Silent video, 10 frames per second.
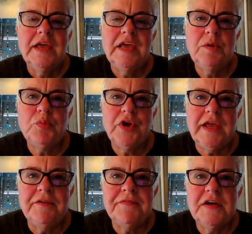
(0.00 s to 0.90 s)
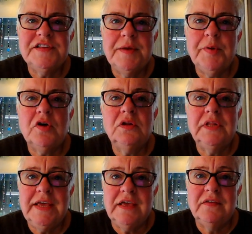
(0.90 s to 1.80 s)
In brief, a typical
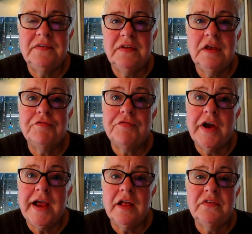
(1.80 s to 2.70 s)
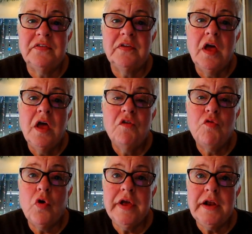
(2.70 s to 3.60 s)
lease in France
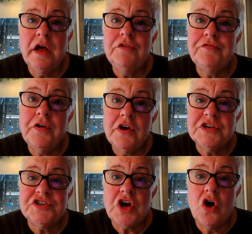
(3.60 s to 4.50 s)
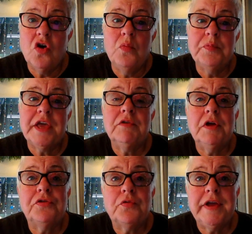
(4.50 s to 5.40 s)
for an unfurnished home can
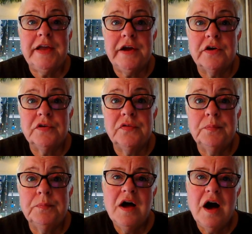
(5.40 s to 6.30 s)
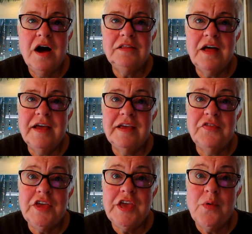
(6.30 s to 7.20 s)
run 3 years. Unlike
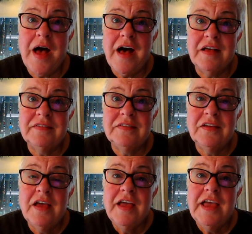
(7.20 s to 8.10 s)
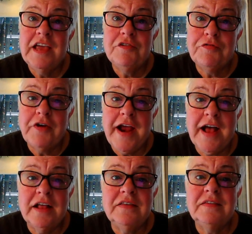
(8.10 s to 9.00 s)
in the US, in
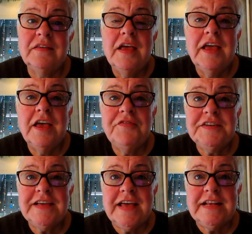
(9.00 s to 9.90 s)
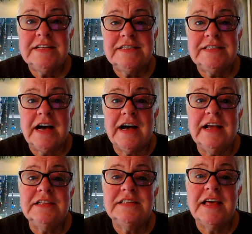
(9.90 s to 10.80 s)
France, if a tenant
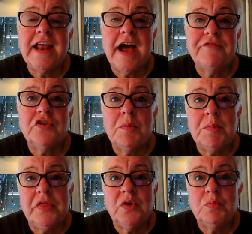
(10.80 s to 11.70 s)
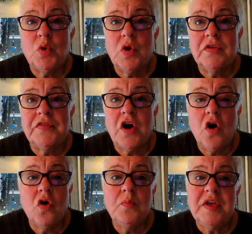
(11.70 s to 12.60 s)
decides that after a month or more that the
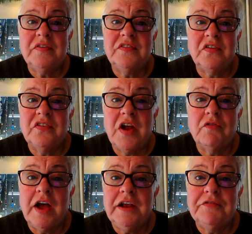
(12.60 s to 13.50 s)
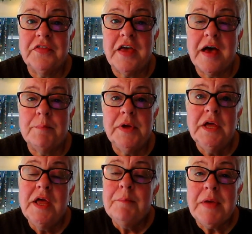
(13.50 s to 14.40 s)
home is just not right for them,
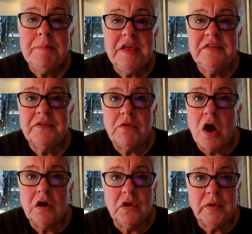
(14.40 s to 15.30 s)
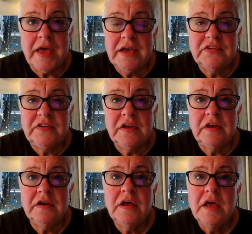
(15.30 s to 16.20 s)
maybe it's the wrong
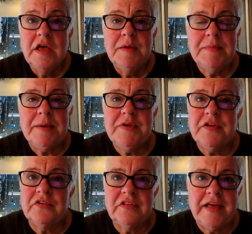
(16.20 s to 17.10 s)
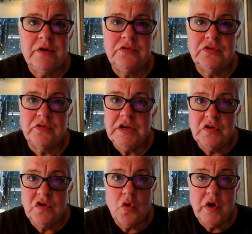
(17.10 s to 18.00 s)
location, maybe there's loud street
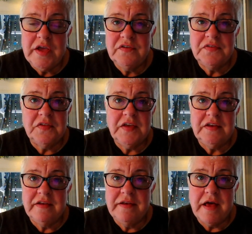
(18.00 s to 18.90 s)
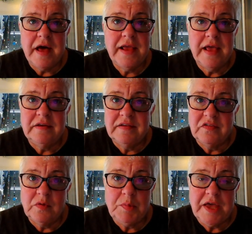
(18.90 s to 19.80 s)
noise that they did not
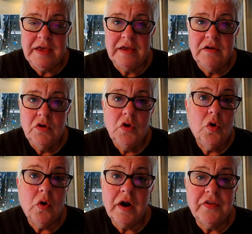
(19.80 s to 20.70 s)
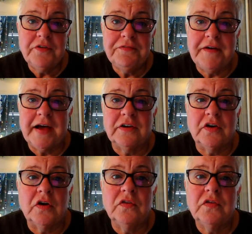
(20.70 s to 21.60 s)
anticipate, or other
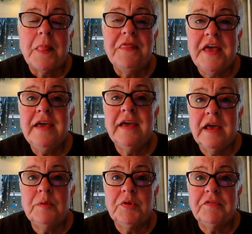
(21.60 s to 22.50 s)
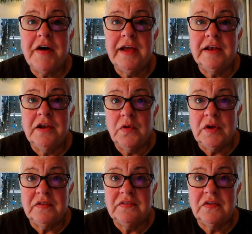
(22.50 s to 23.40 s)
factors, they can provide
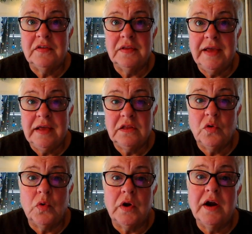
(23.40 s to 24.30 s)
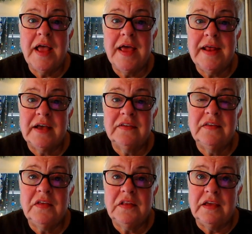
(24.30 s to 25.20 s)
notice to the landlord and
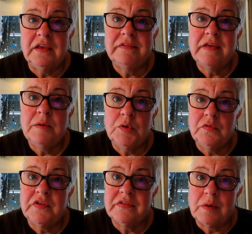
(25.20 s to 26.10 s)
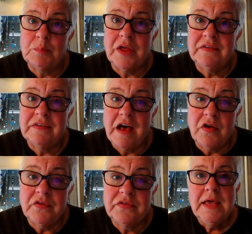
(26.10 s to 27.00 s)
exit the lease and move to someplace
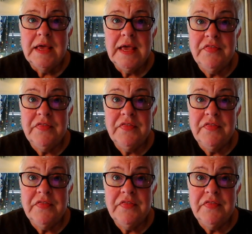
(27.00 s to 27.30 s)
else.